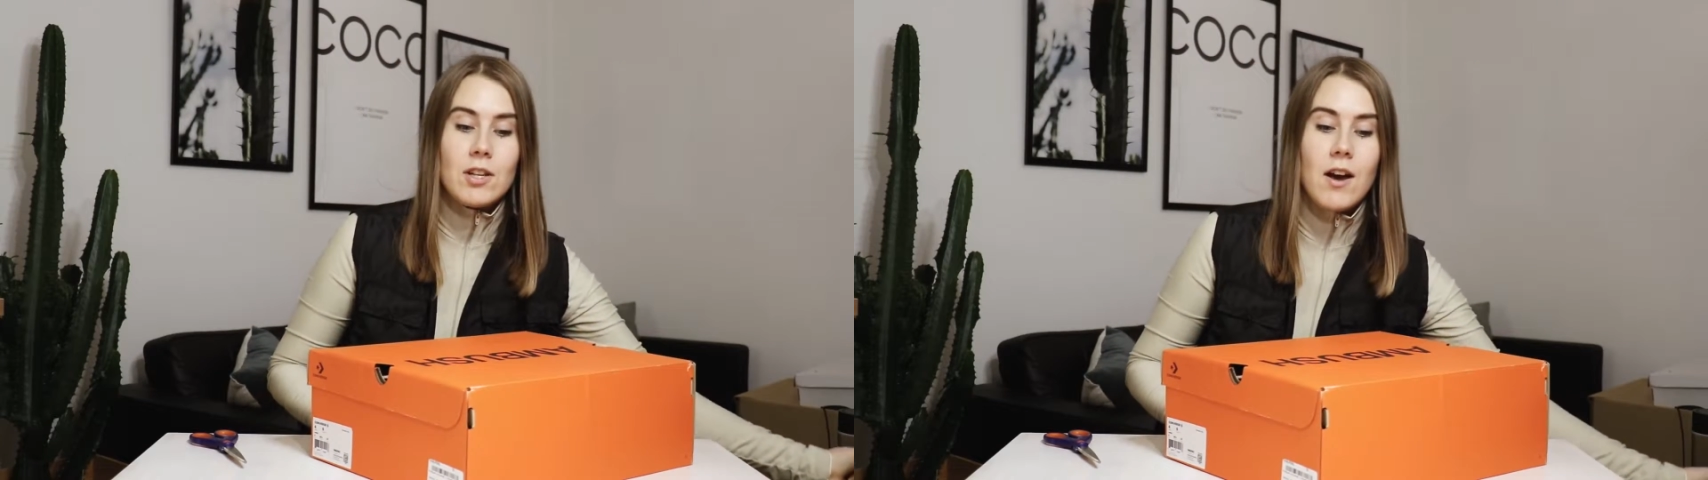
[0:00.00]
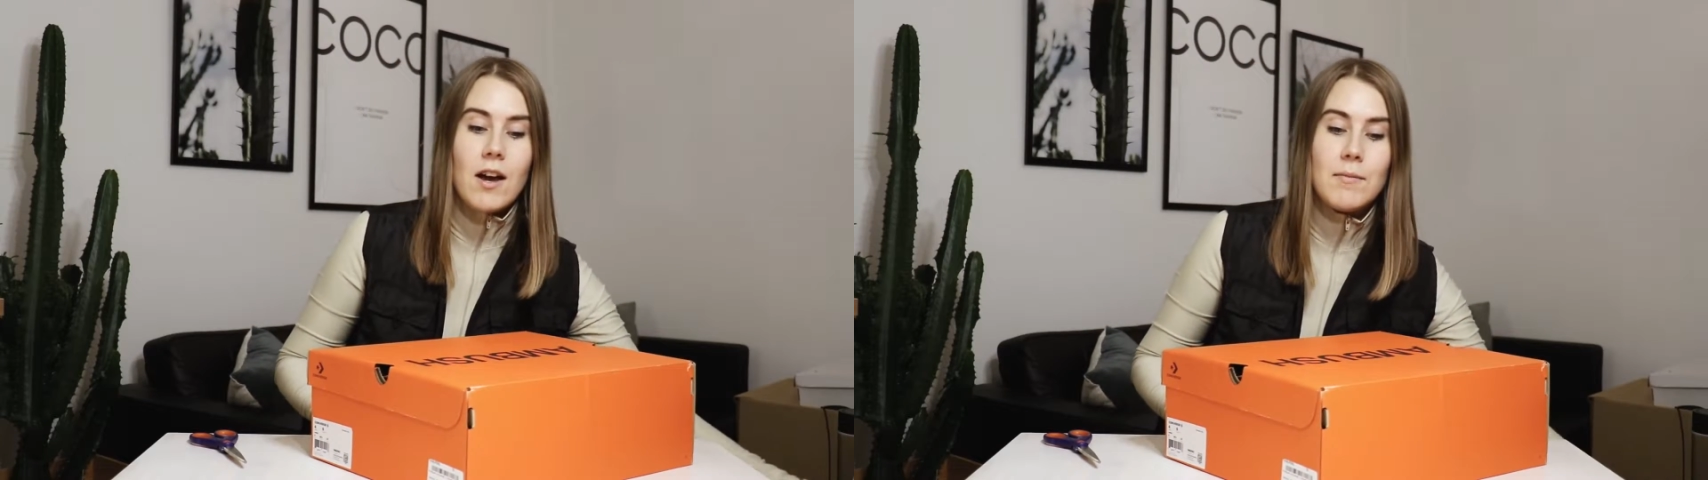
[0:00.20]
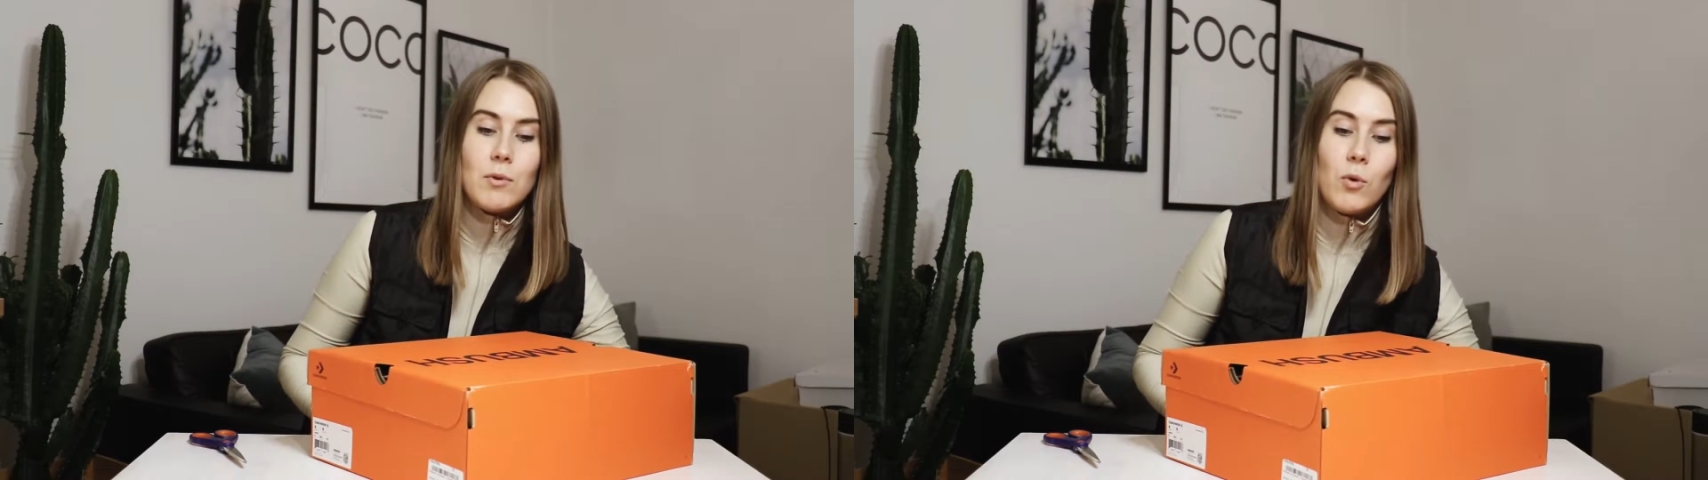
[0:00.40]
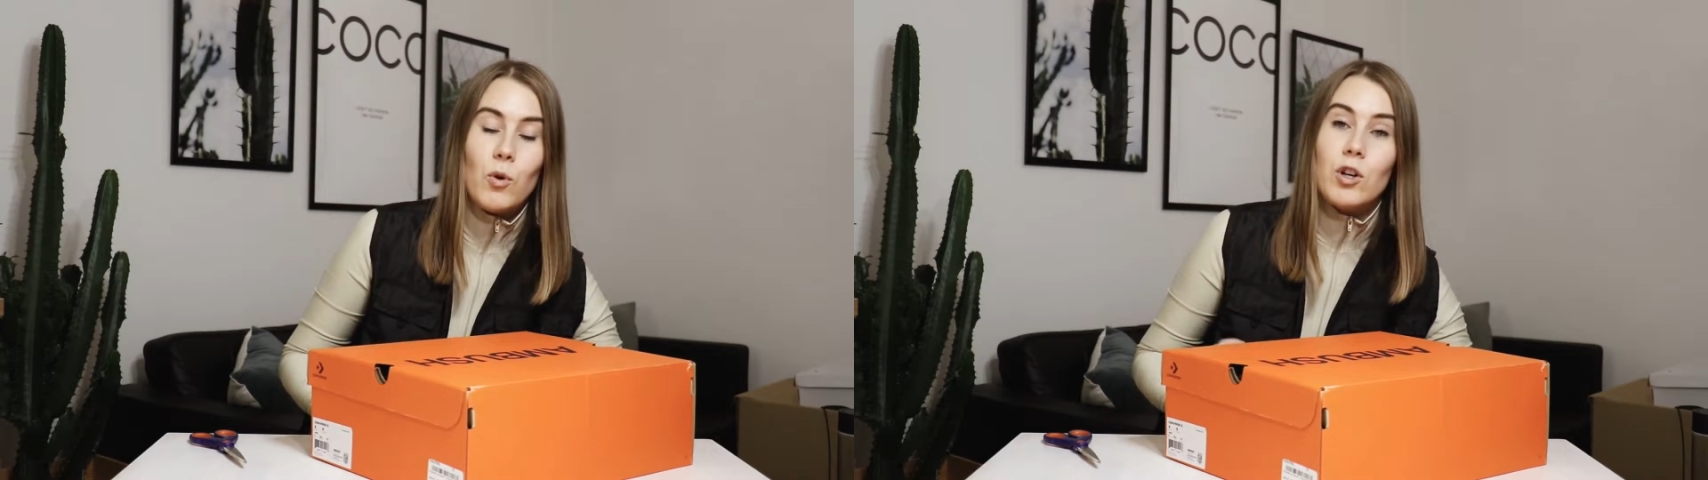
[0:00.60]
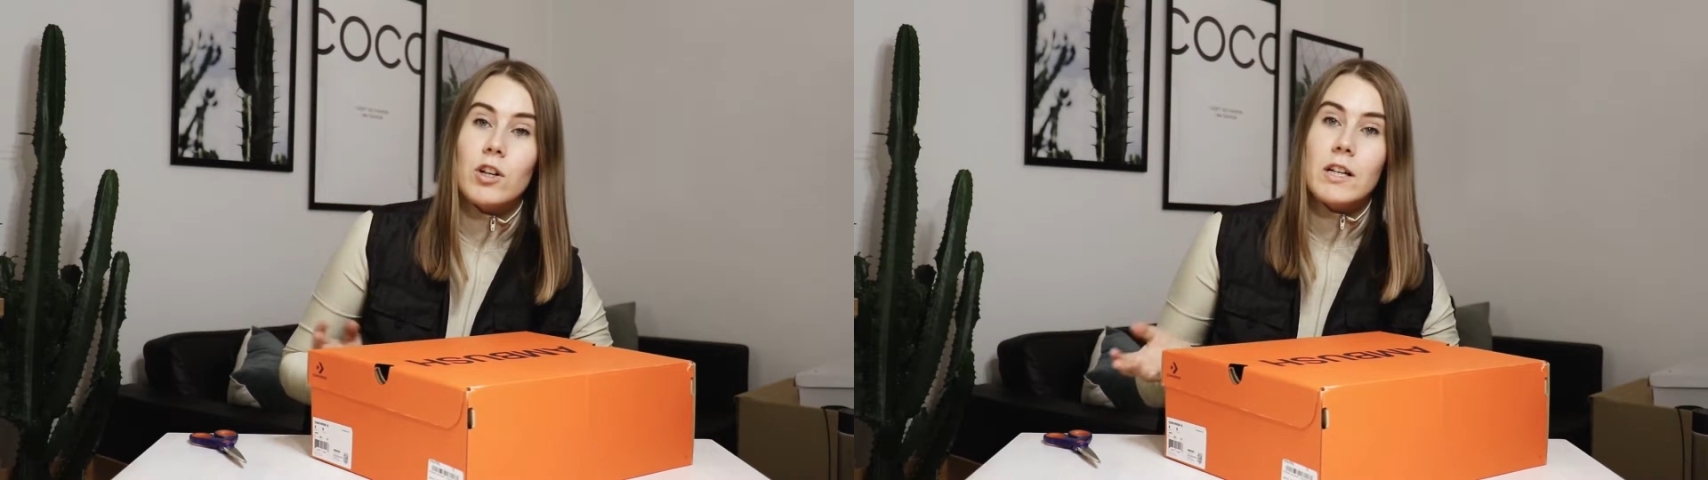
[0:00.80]
time
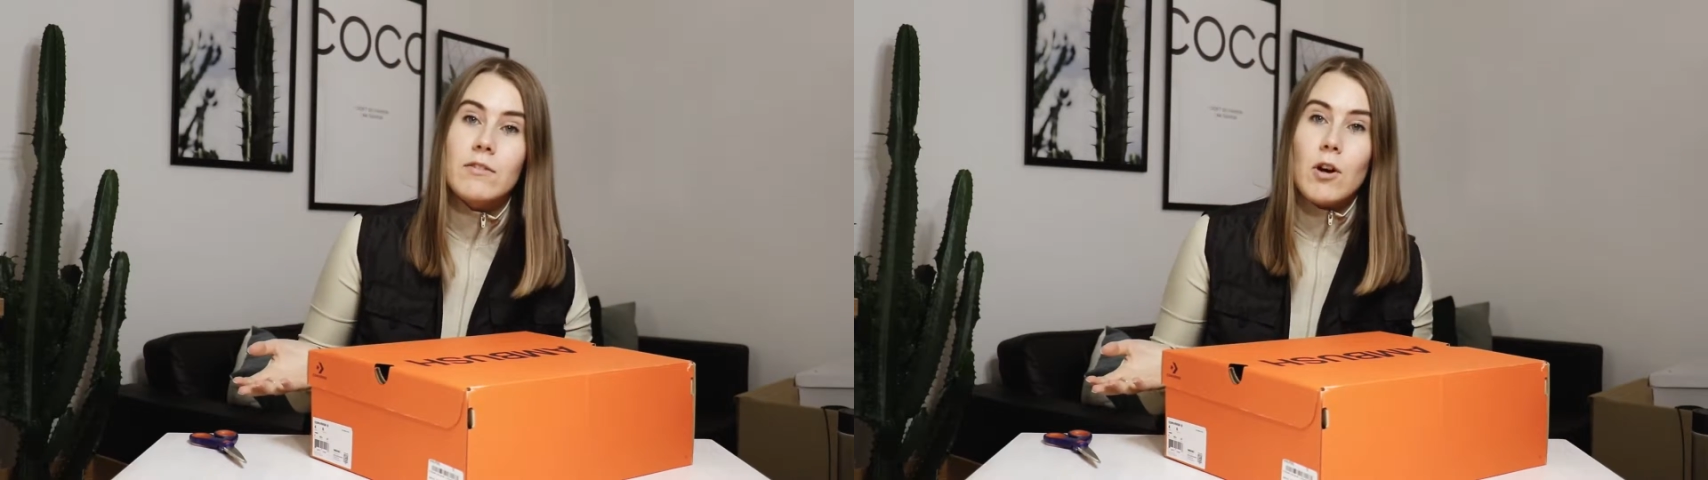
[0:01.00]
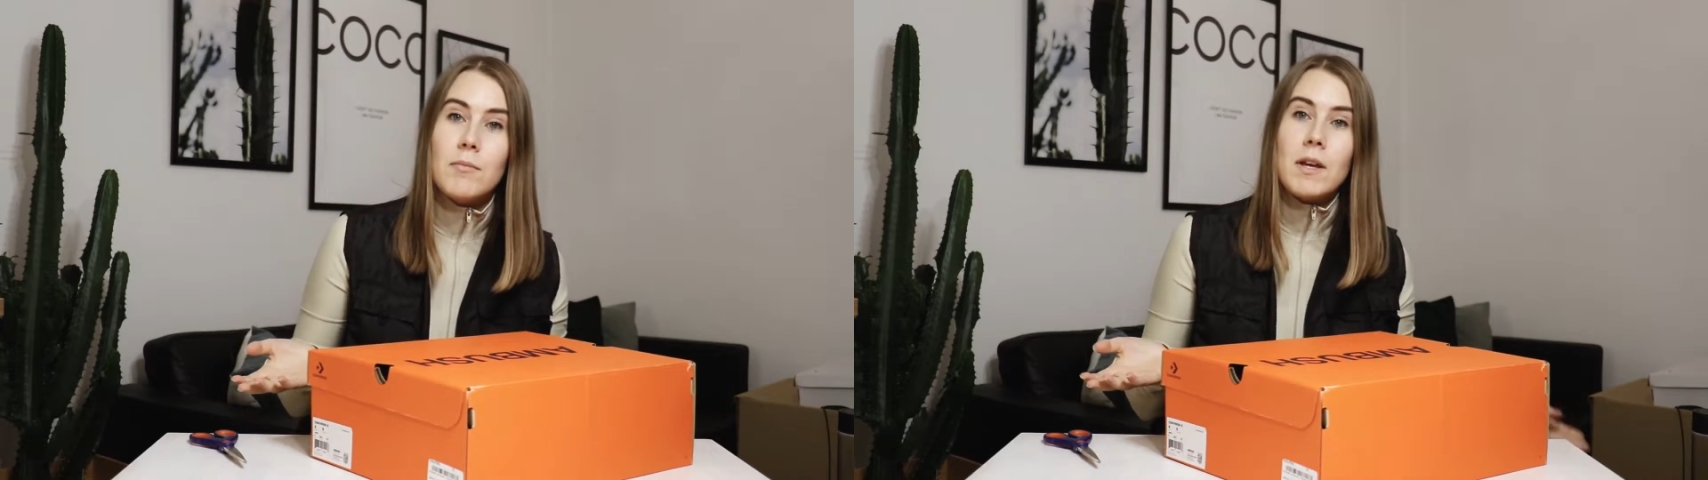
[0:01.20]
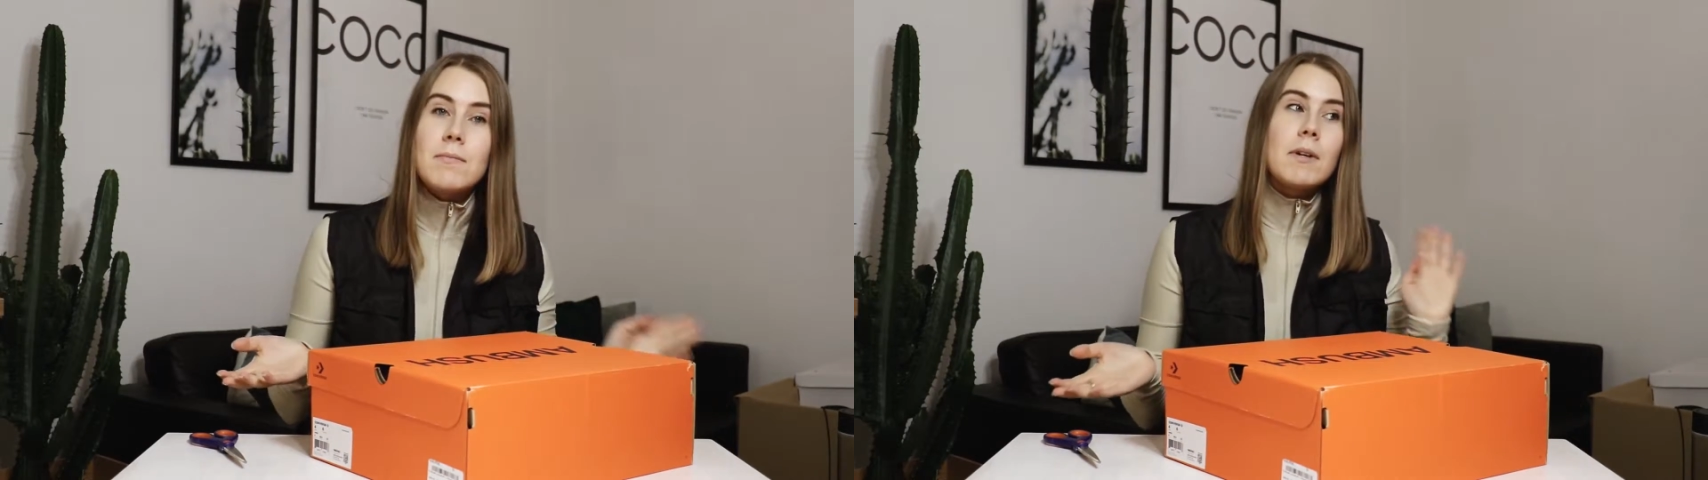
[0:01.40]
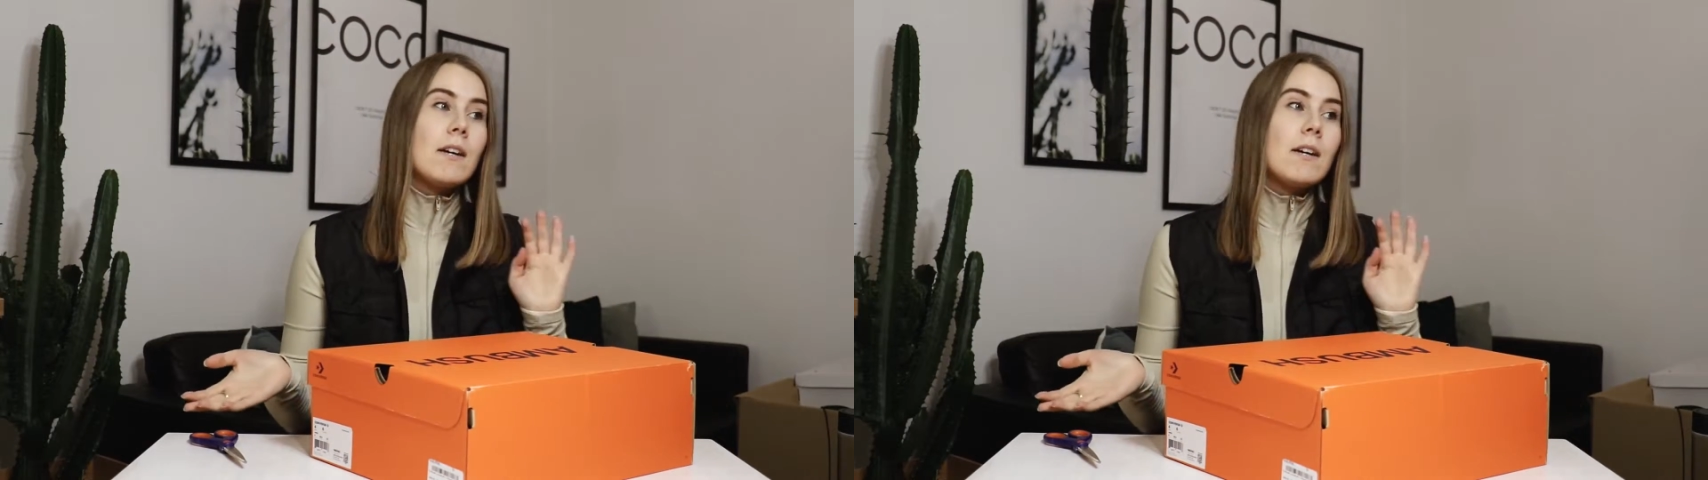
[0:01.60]
ordering from them.